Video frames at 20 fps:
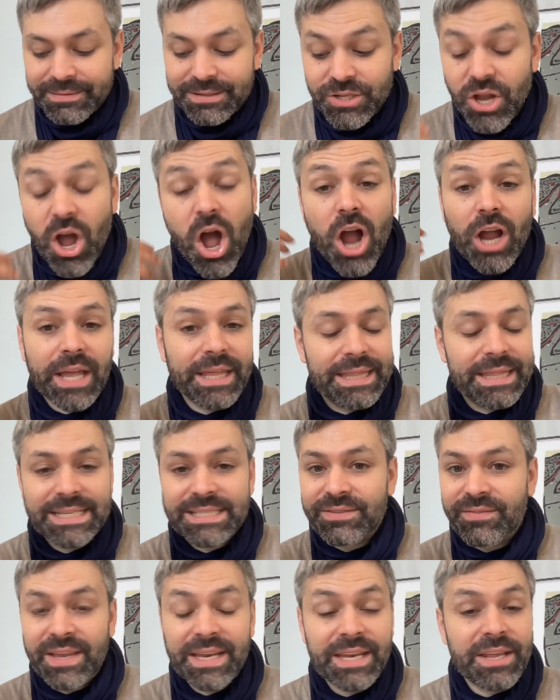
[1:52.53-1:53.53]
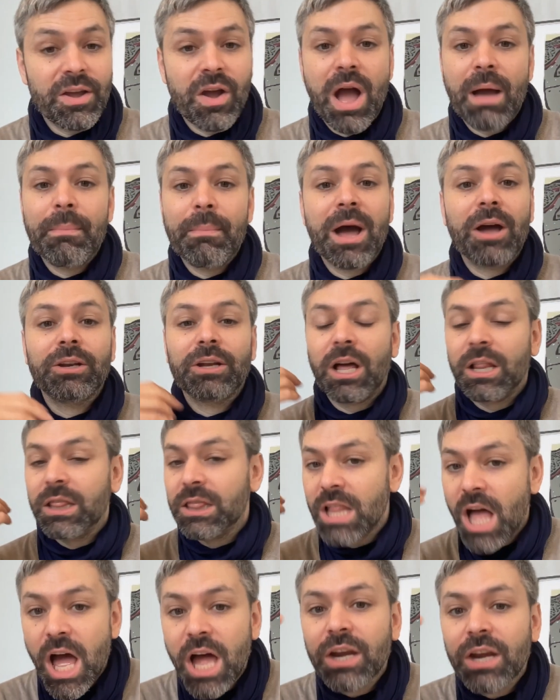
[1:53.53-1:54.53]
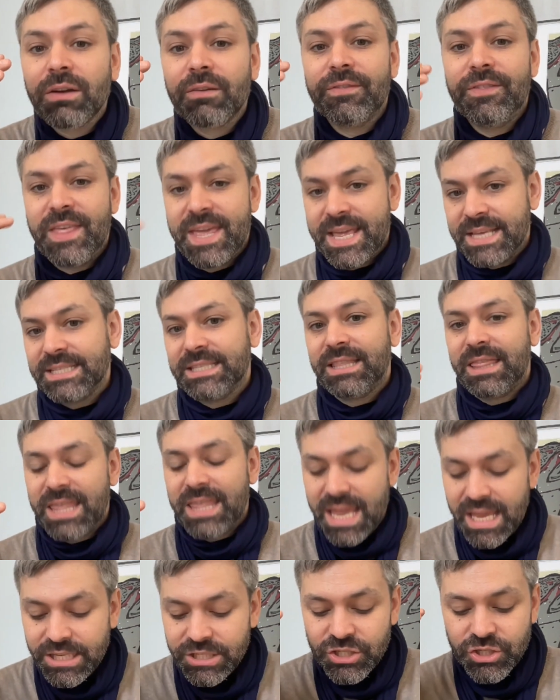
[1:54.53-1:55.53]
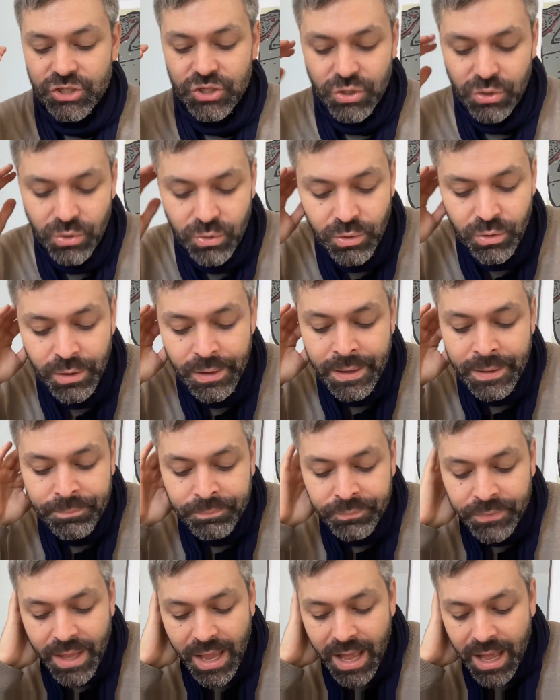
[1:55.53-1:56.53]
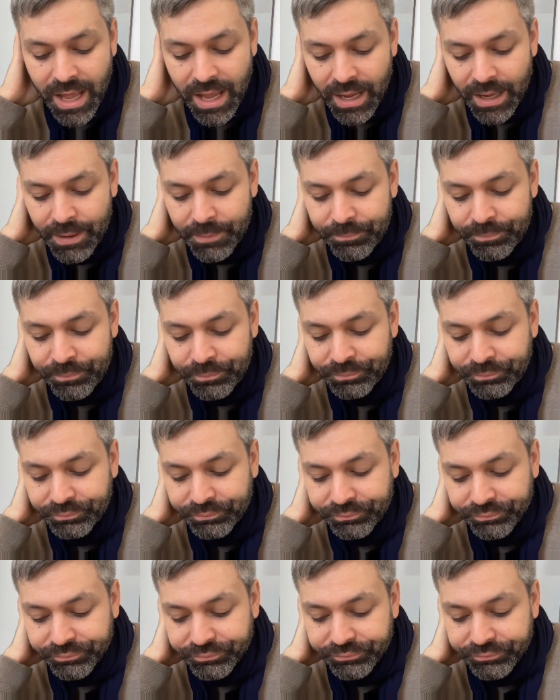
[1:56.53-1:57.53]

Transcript: talk in this video about a lot of these things too. I